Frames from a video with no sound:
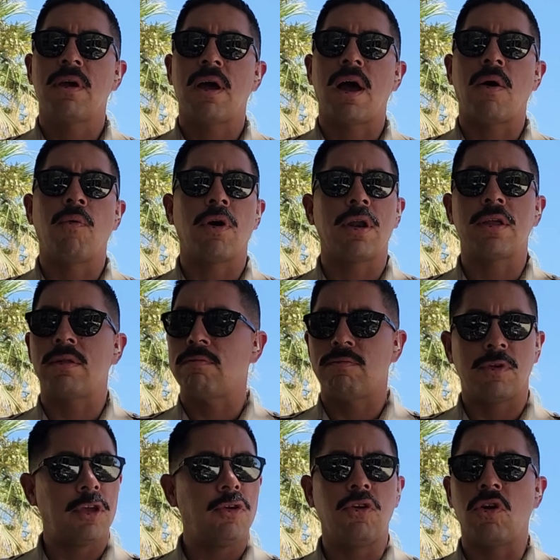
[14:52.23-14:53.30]
I want to.
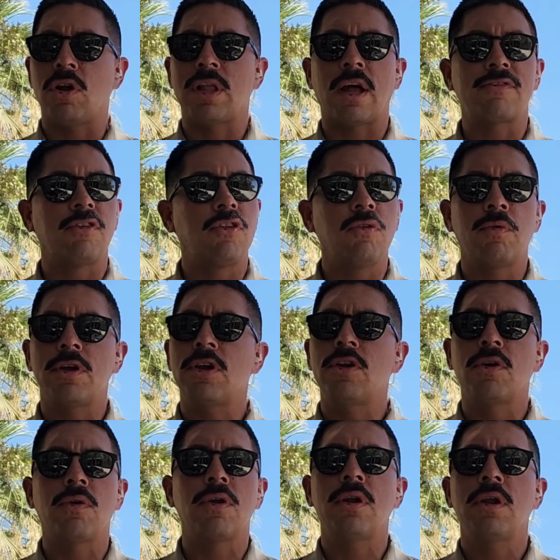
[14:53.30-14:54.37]
You, you're allowed to do what you're
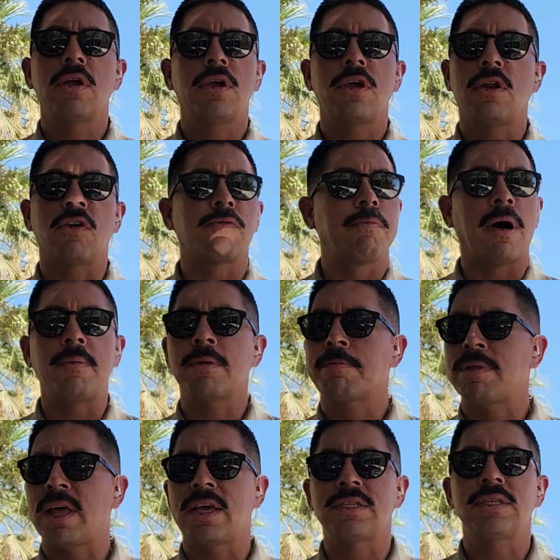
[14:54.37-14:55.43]
doing. You know, it's a public
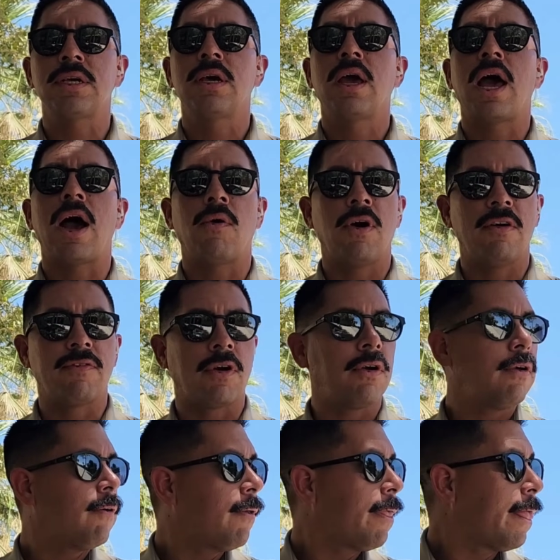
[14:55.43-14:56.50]
place. However,
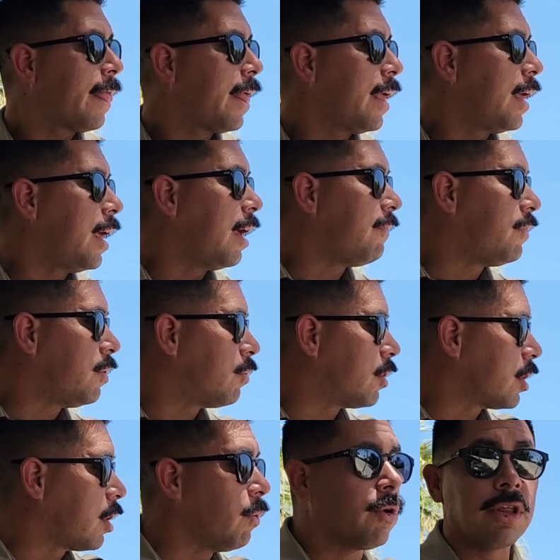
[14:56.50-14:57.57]
if you were to
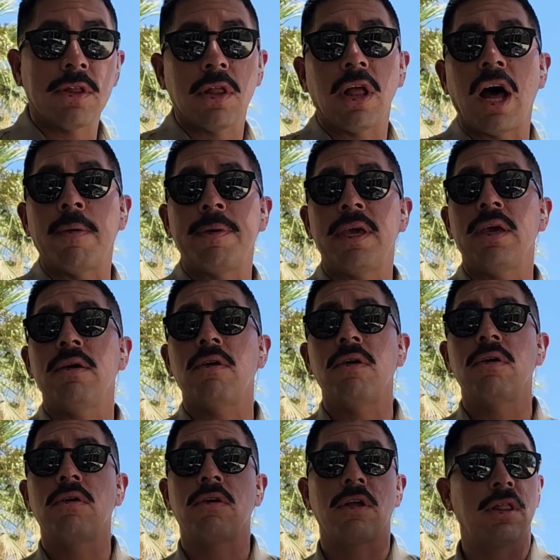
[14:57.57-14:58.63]
go into the lobby,
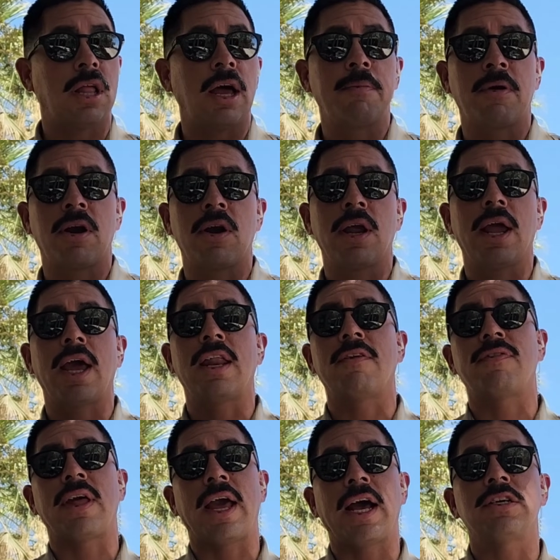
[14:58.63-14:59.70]
the library, and if
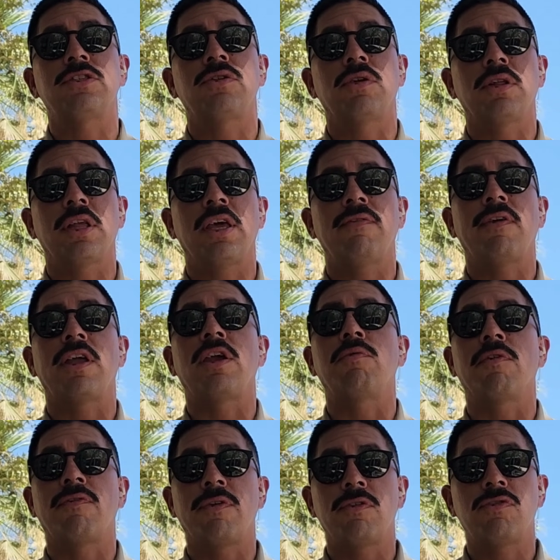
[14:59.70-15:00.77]
they ask you to leave and you
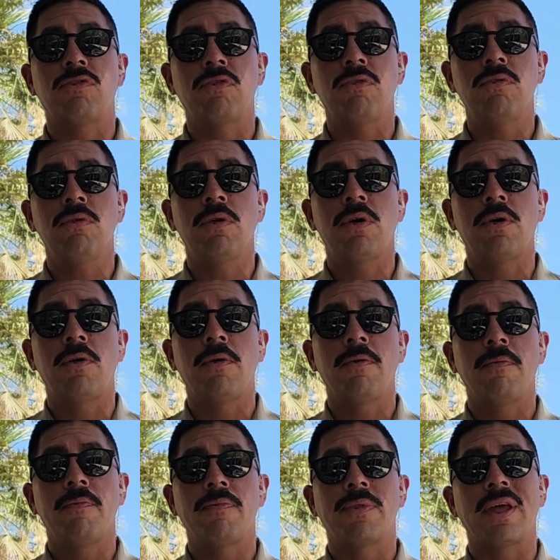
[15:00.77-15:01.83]
refuse to,
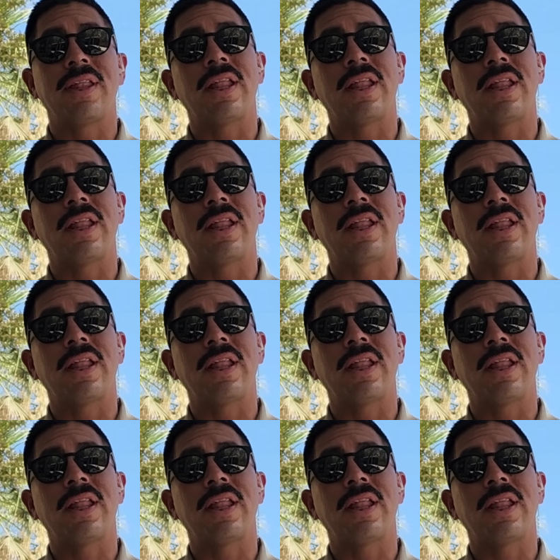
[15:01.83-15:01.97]
then